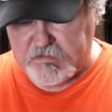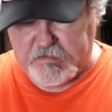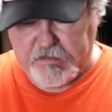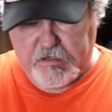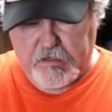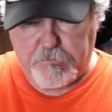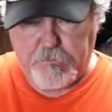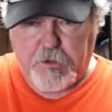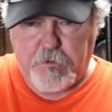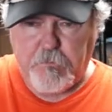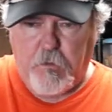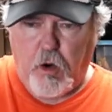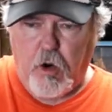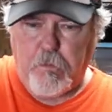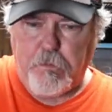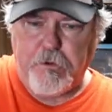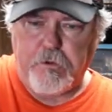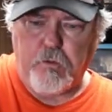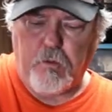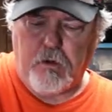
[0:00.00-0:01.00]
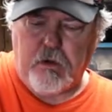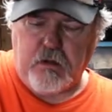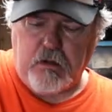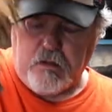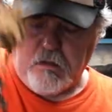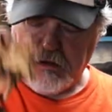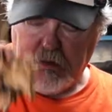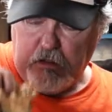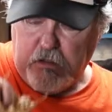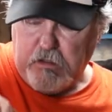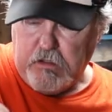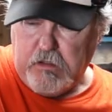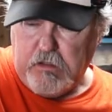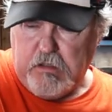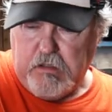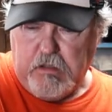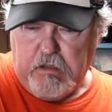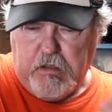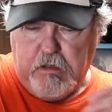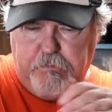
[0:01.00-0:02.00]
setup, I'm hoping will
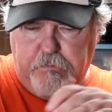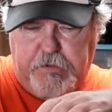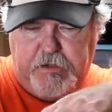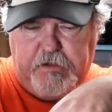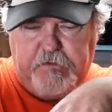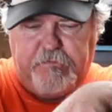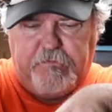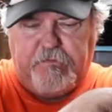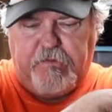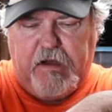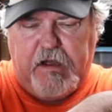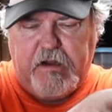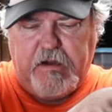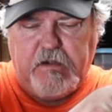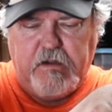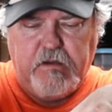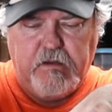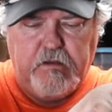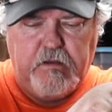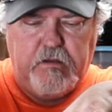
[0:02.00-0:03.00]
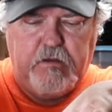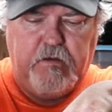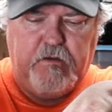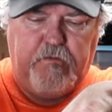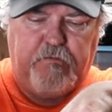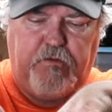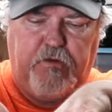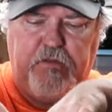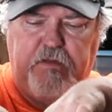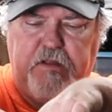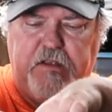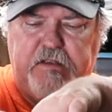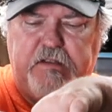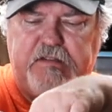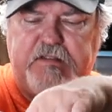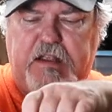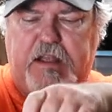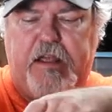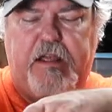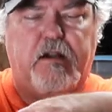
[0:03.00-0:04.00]
be fine for
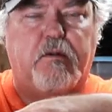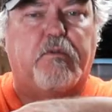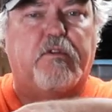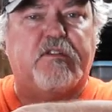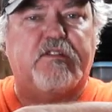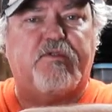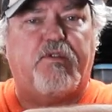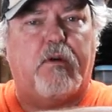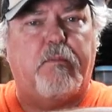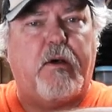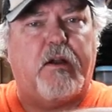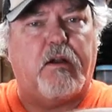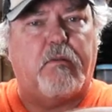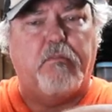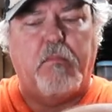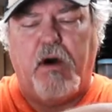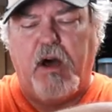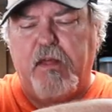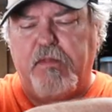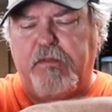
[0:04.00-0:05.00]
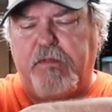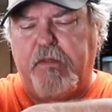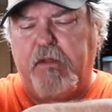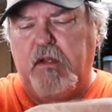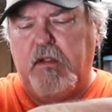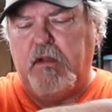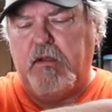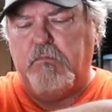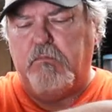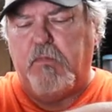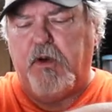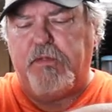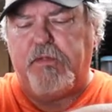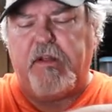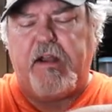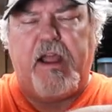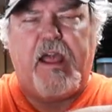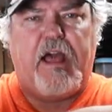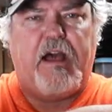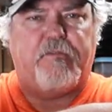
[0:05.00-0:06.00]
these animals for about a month, month
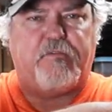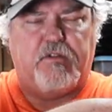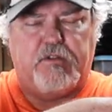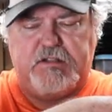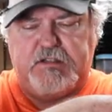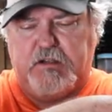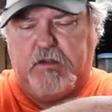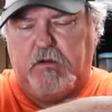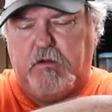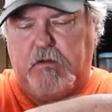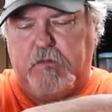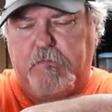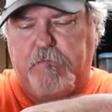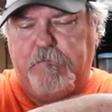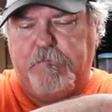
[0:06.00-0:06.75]
and a half or so.